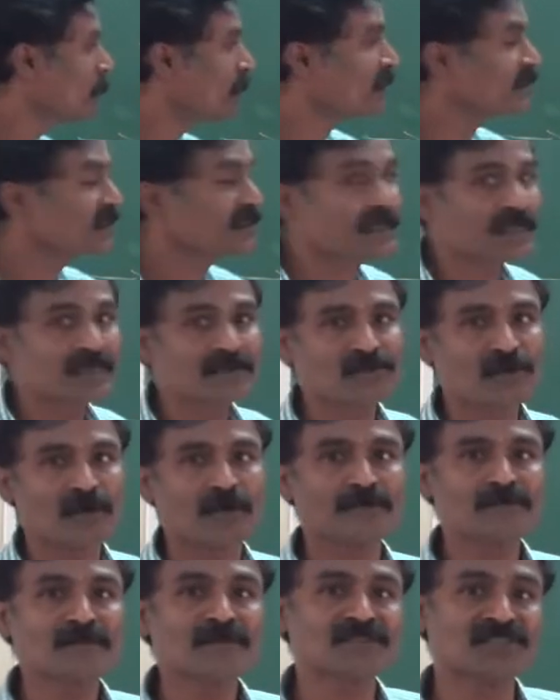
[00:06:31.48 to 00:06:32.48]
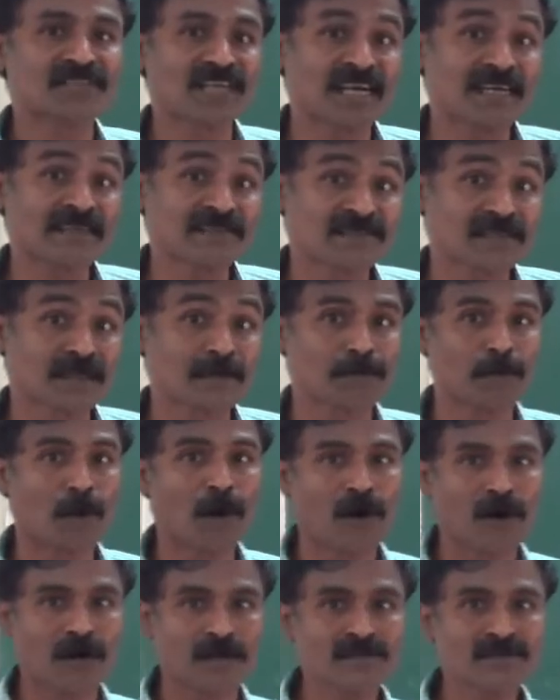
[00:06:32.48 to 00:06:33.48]
purchase of shares and
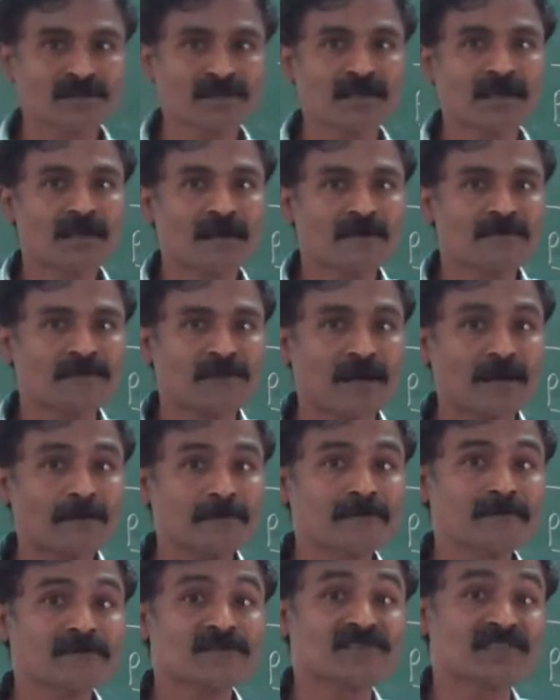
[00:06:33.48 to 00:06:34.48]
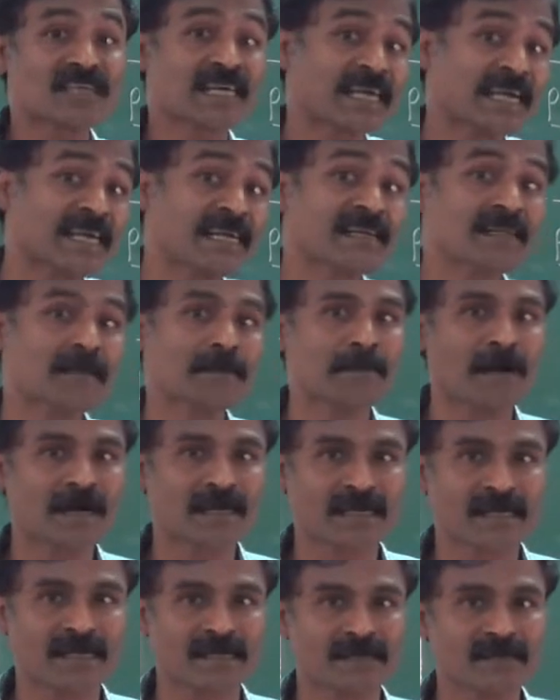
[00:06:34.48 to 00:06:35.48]
bonds from secondary
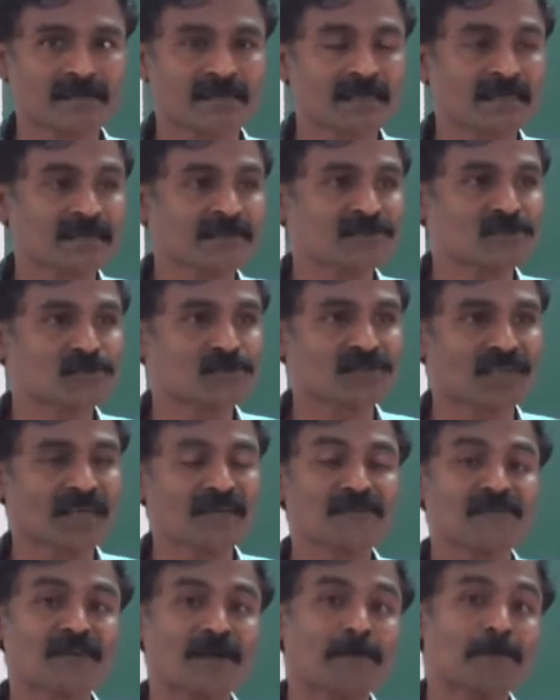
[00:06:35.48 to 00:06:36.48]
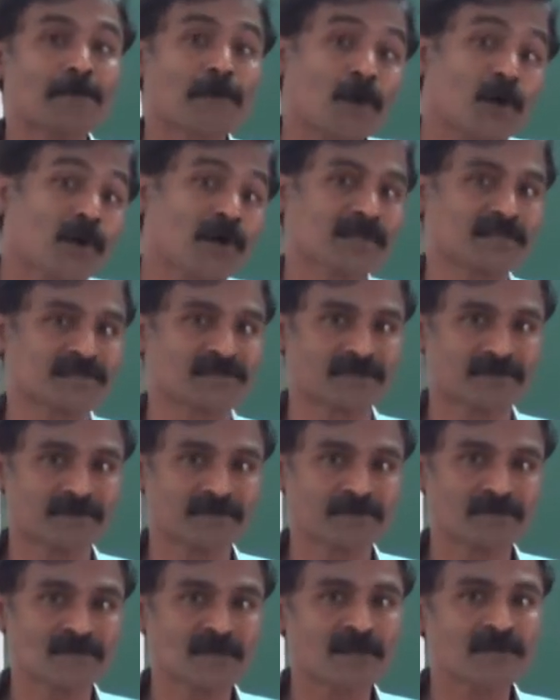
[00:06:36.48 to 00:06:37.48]
market, that is to say from brokers.
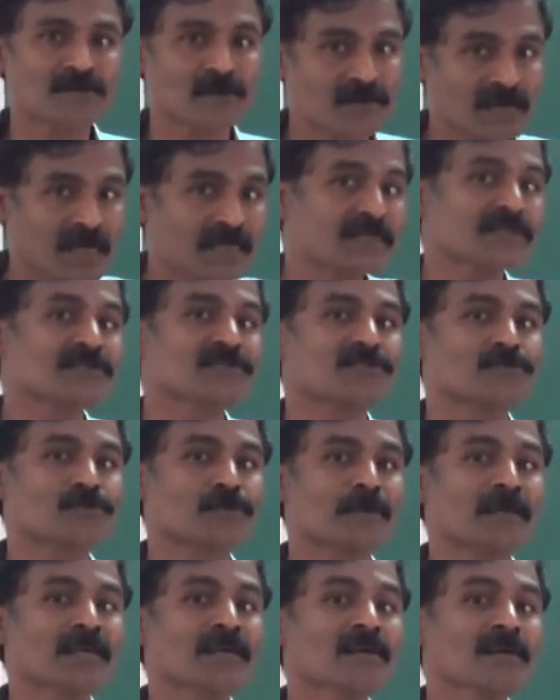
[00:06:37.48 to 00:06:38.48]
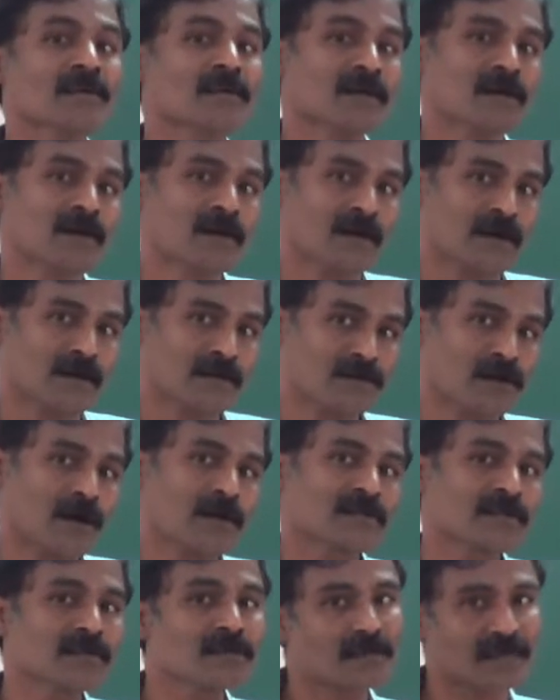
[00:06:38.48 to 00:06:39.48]
So that is to be
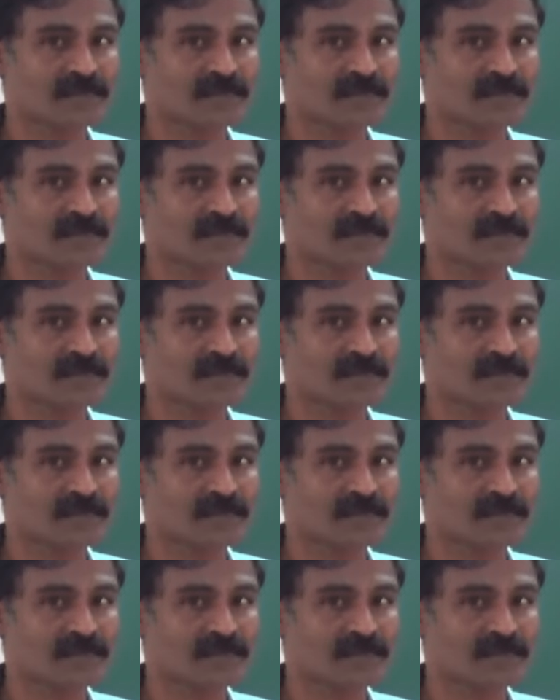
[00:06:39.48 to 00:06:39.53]
not